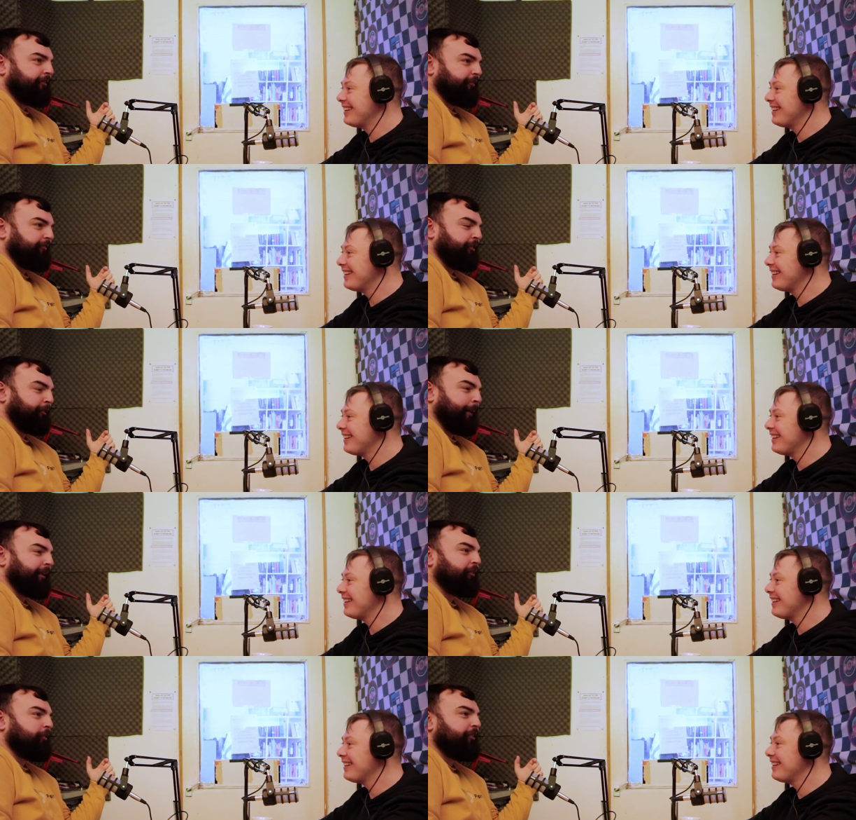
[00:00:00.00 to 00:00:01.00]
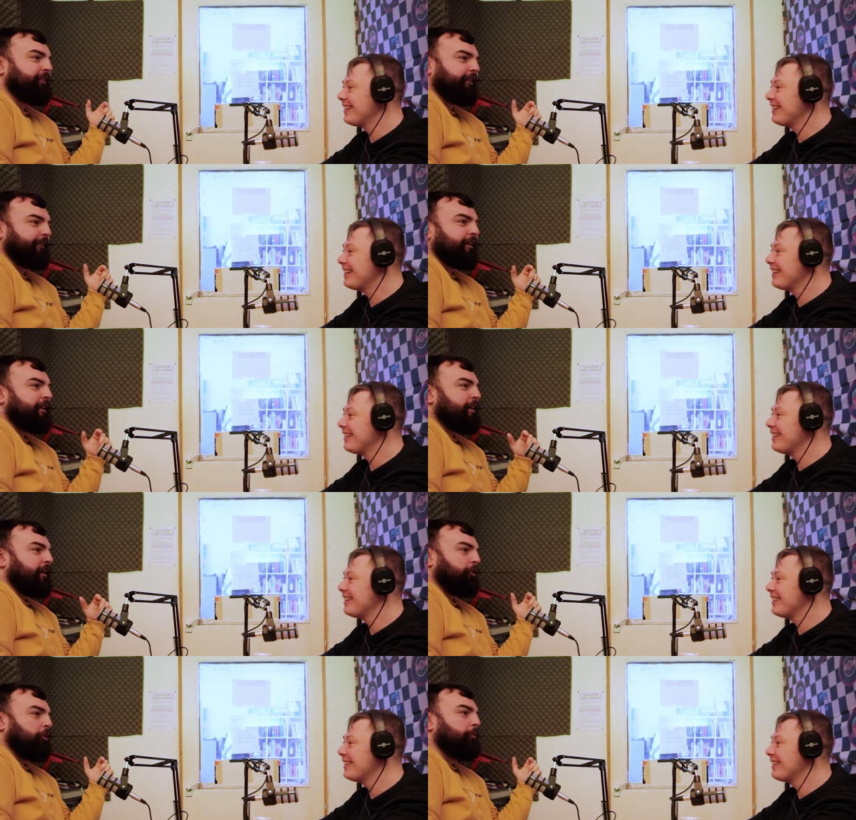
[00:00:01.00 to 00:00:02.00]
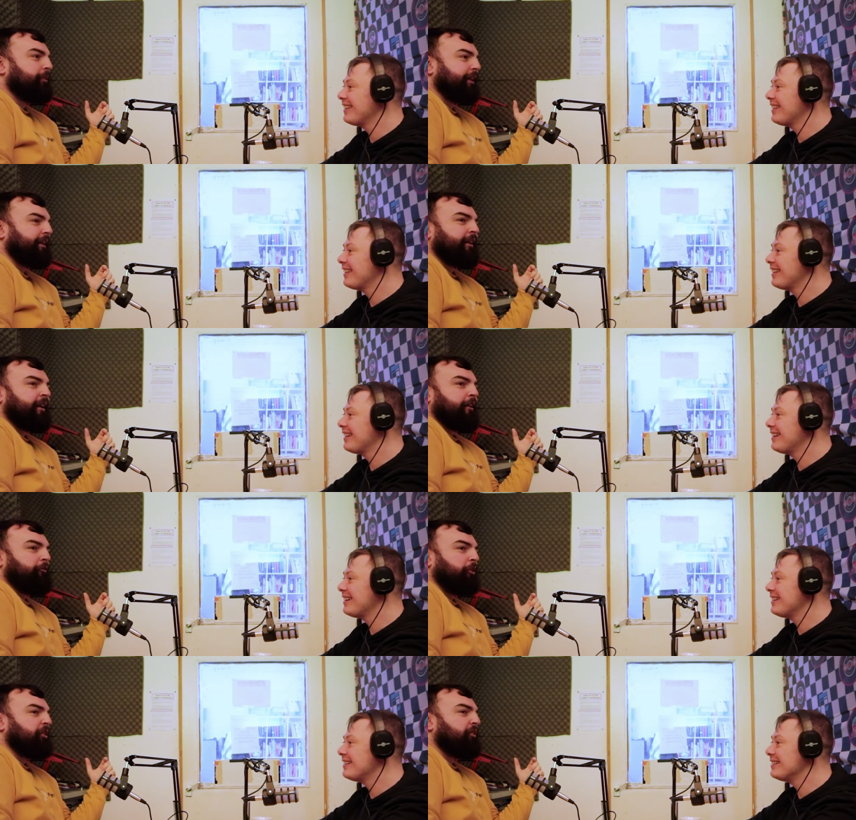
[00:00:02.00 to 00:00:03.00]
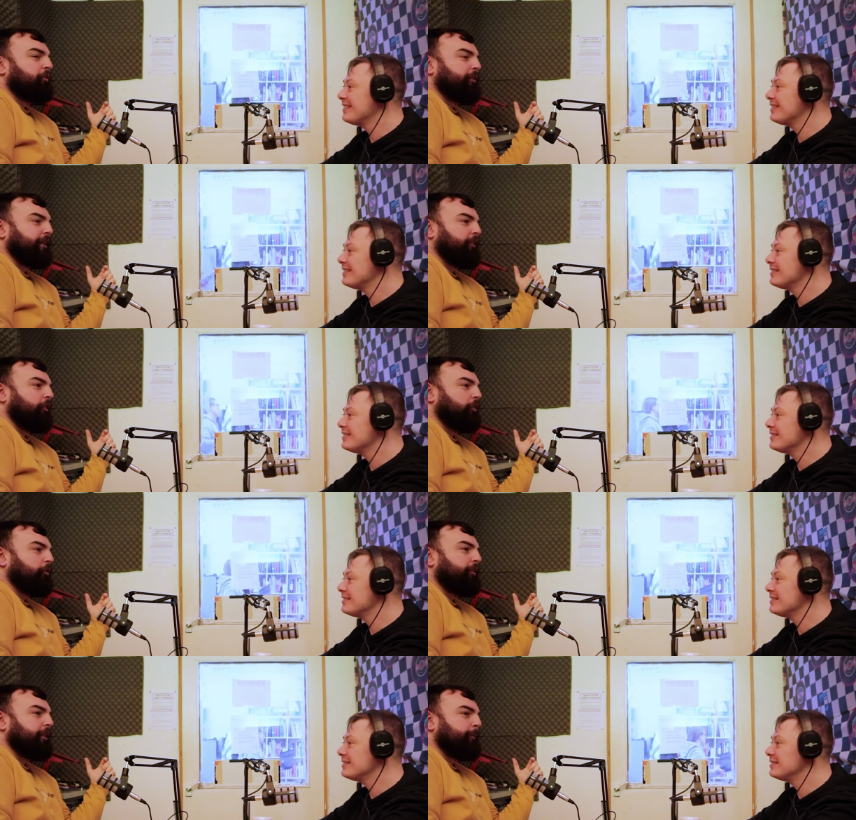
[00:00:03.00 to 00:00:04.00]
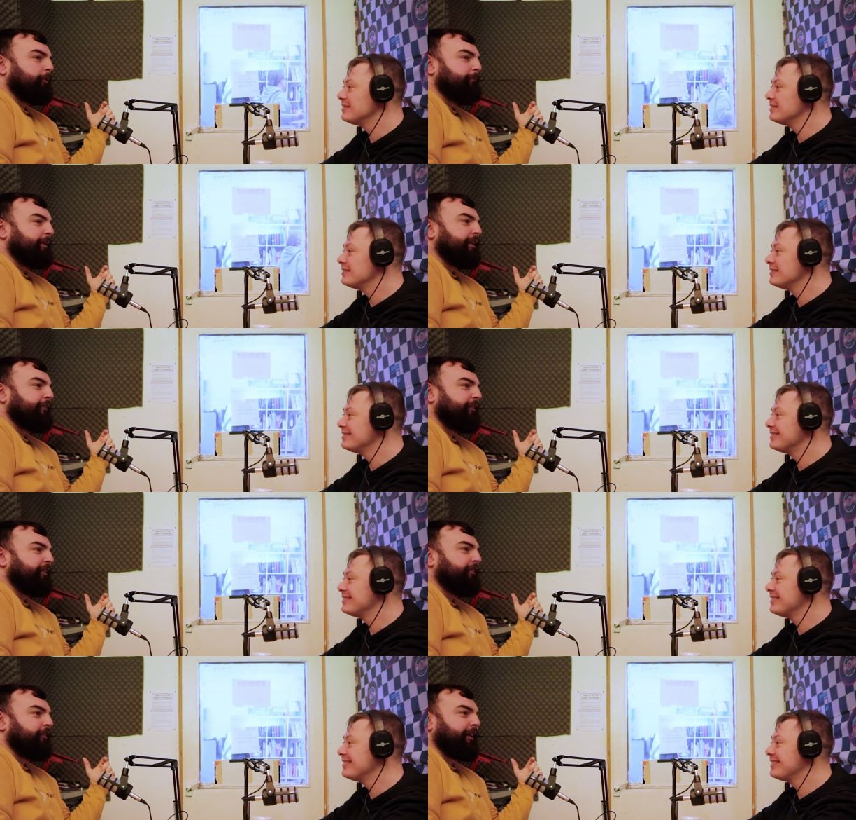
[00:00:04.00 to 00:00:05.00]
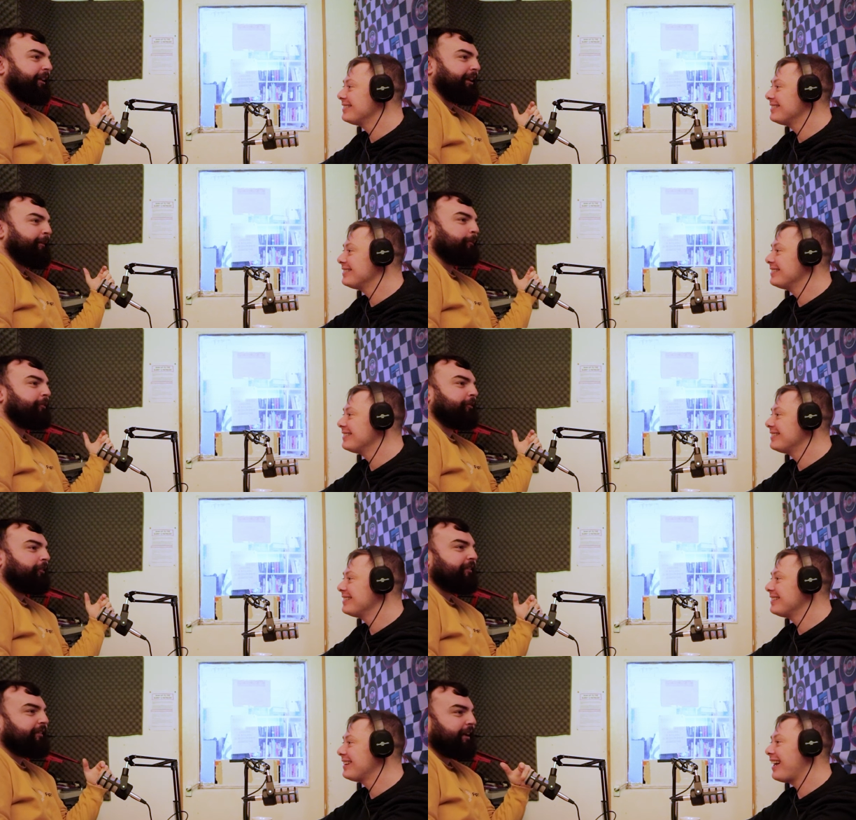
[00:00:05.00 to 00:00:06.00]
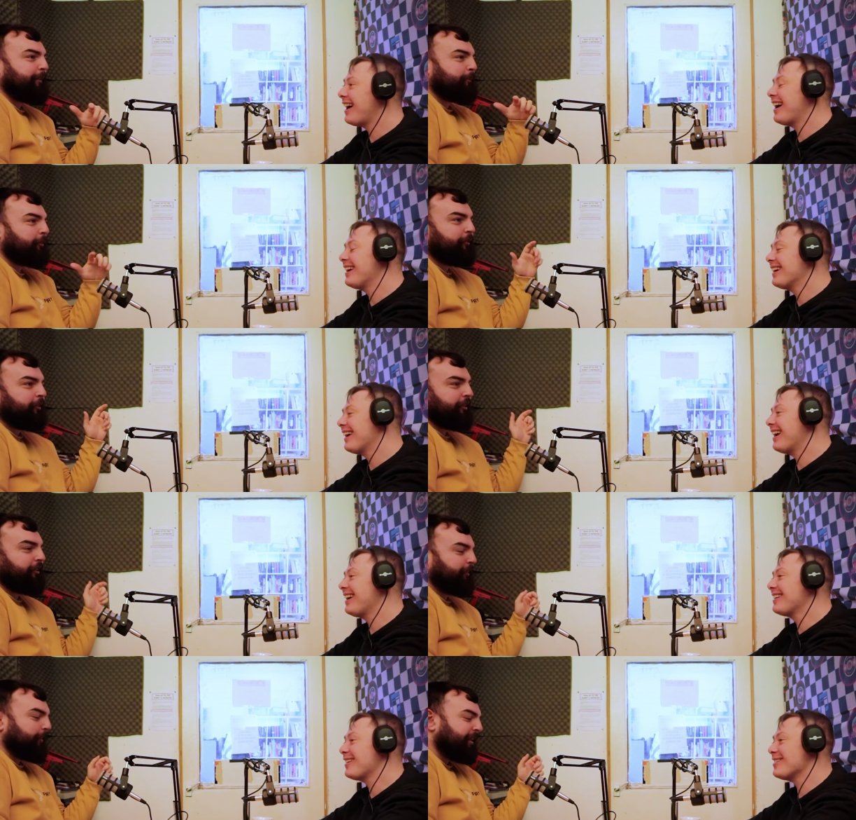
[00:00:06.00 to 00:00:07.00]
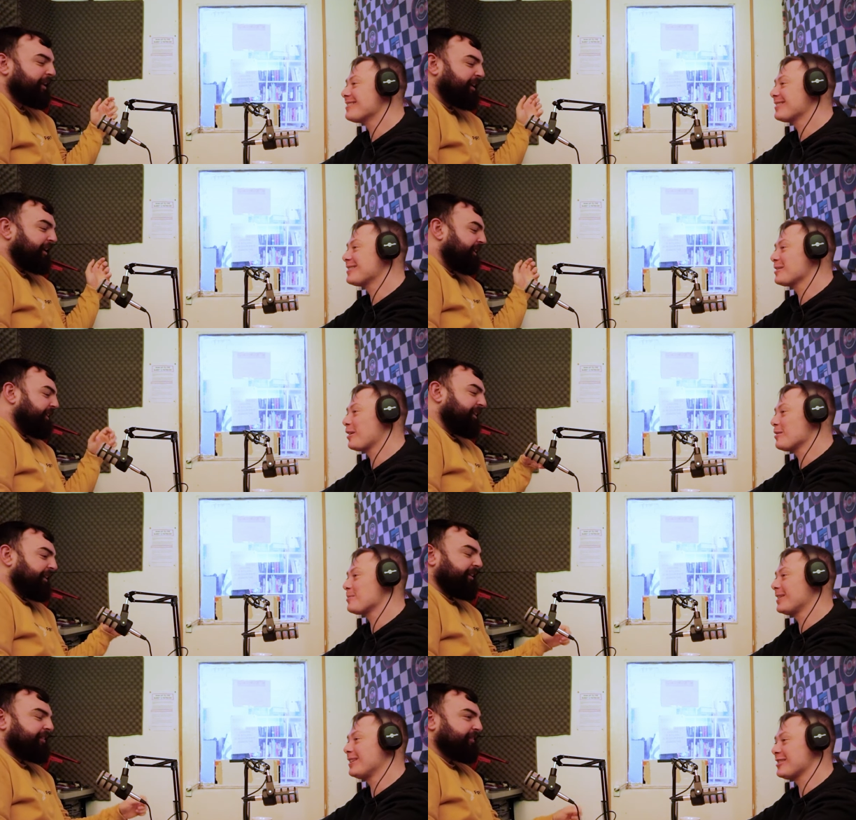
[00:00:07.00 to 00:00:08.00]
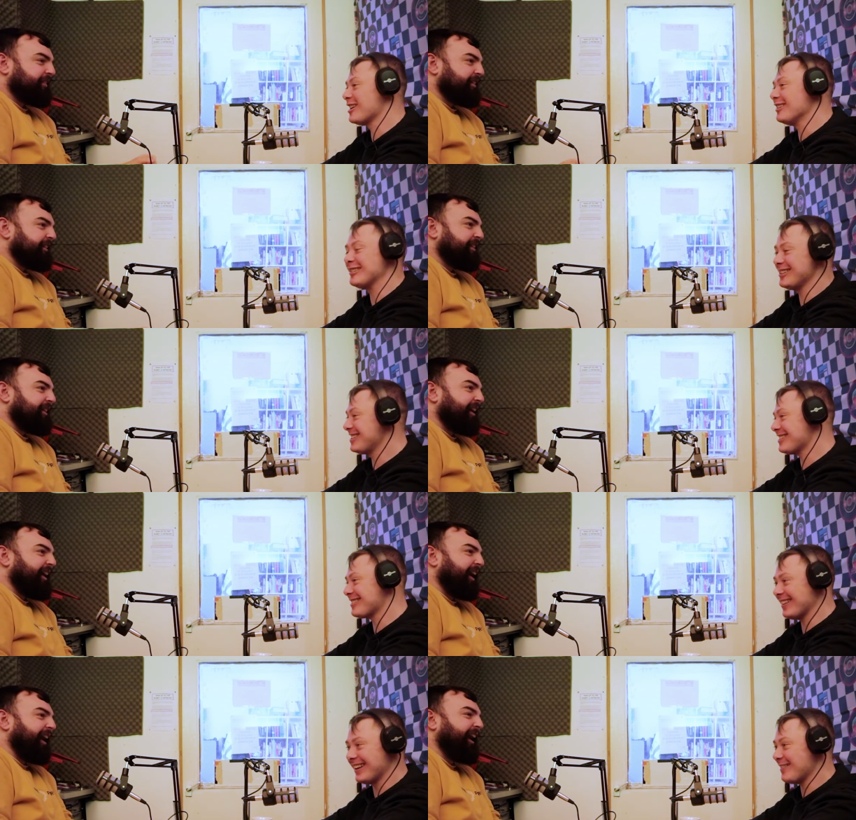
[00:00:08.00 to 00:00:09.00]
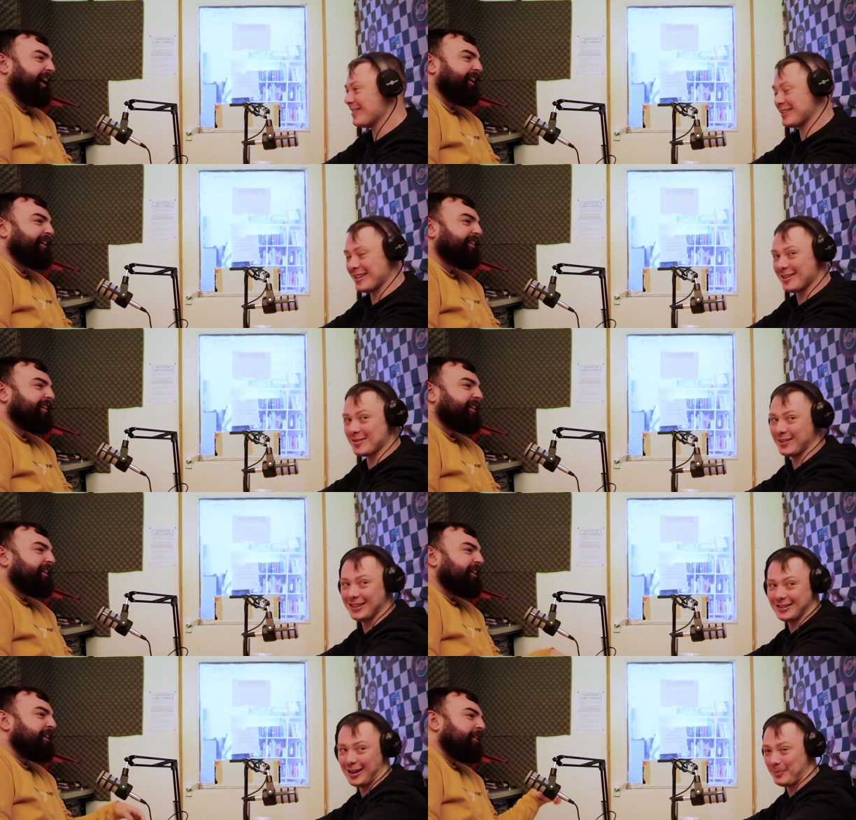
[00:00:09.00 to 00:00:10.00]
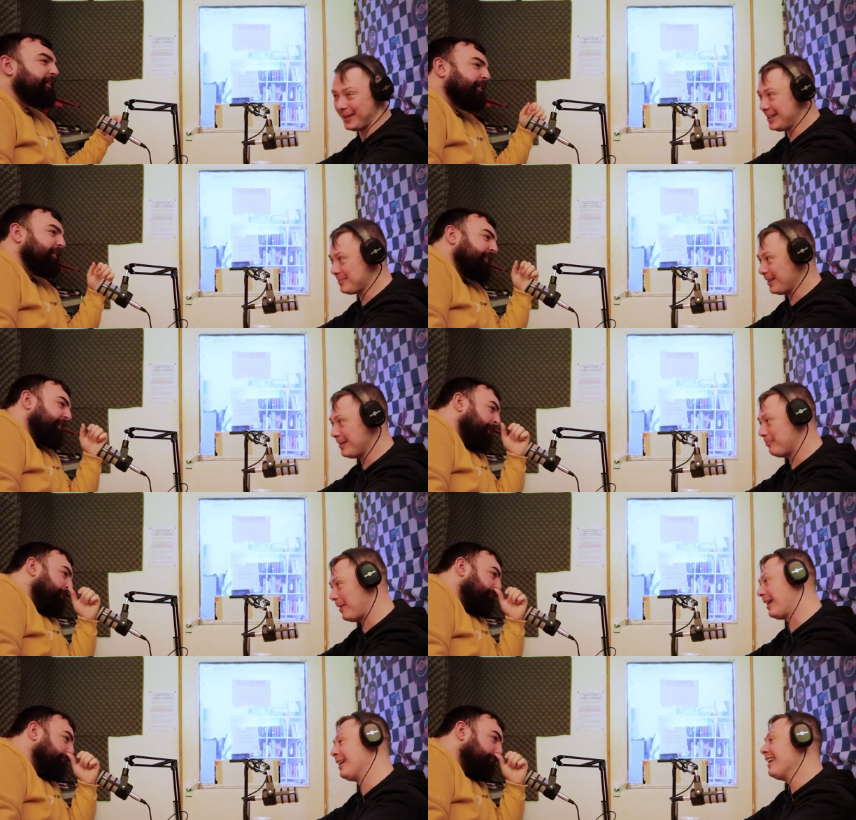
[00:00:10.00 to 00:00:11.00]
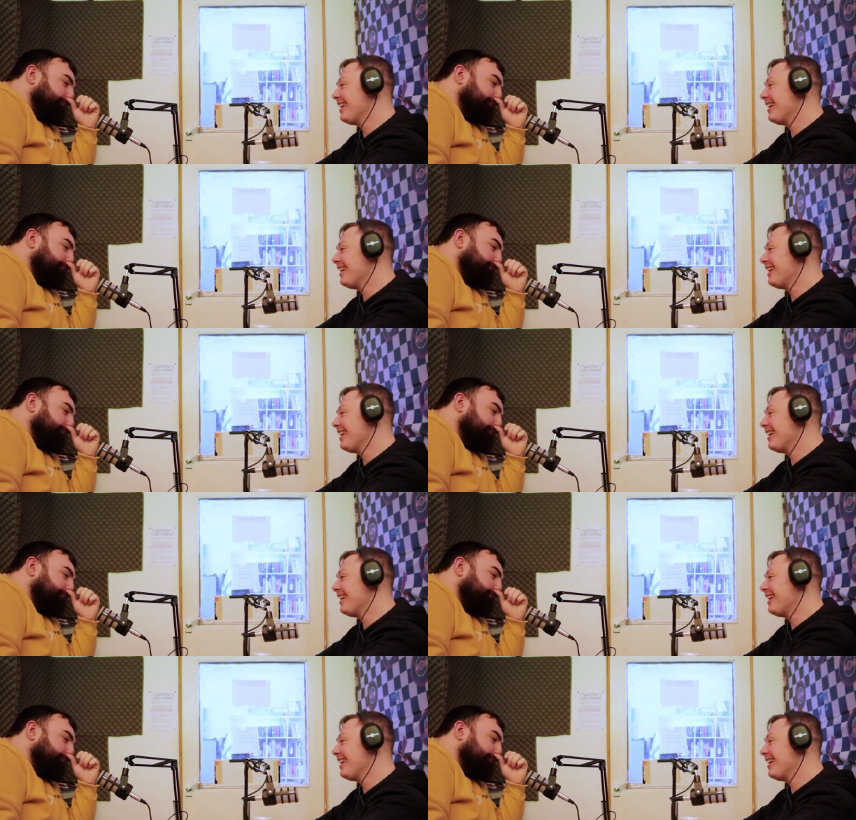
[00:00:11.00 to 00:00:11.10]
Speaker 1: for Japan scores, that it's always like Roger scored like 2 goals and they put me there first so they could get more views. They
Speaker 2: get more views as well. Because with the searches, it's like the search for the Japanese player bang